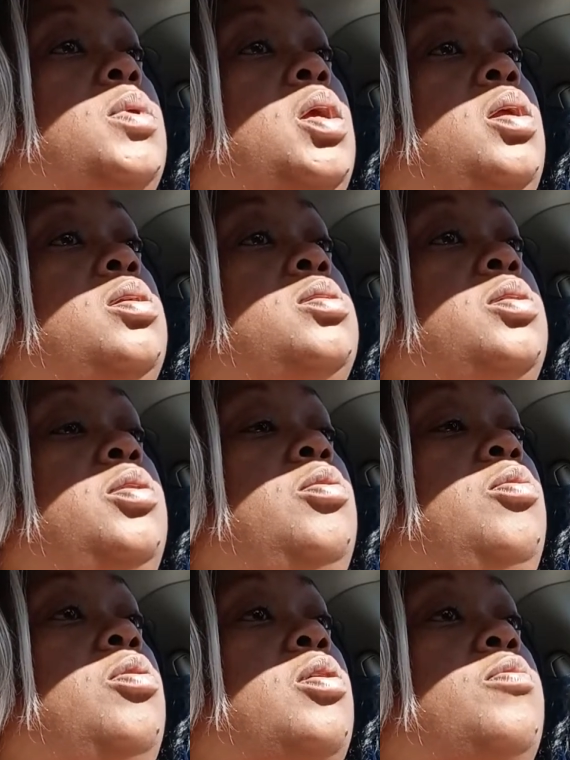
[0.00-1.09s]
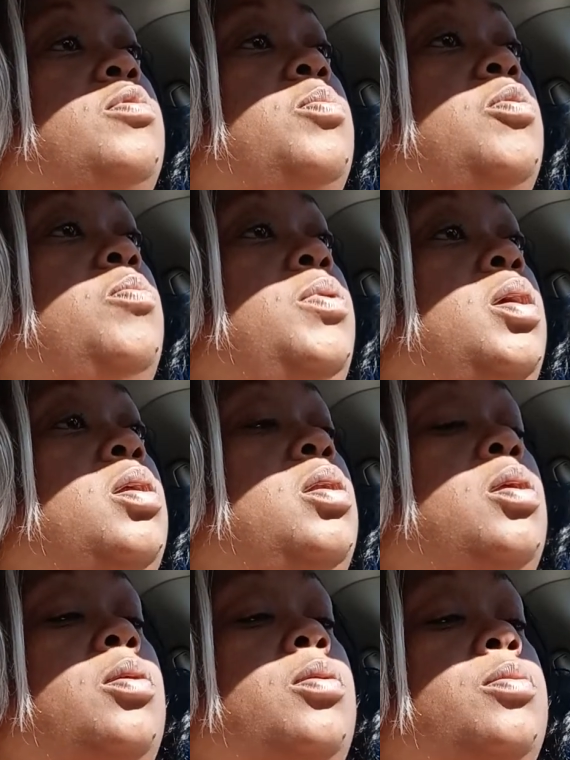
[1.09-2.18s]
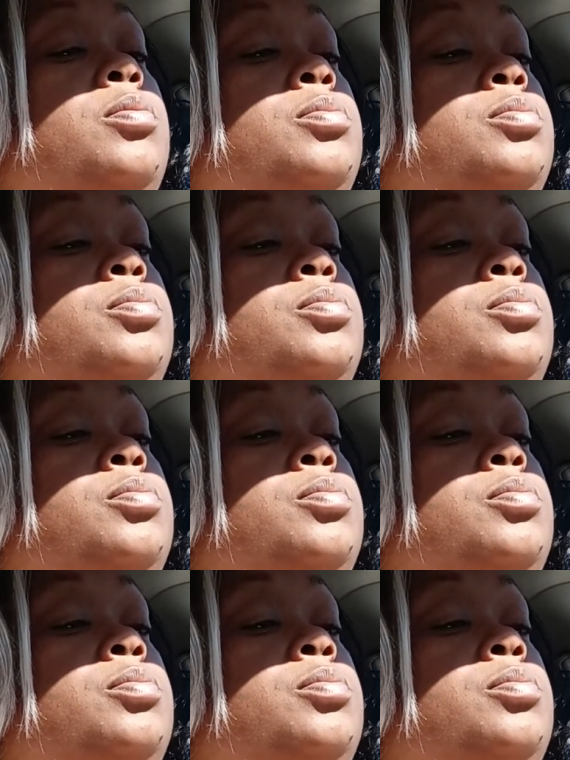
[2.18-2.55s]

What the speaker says: And until you comfortable being alone,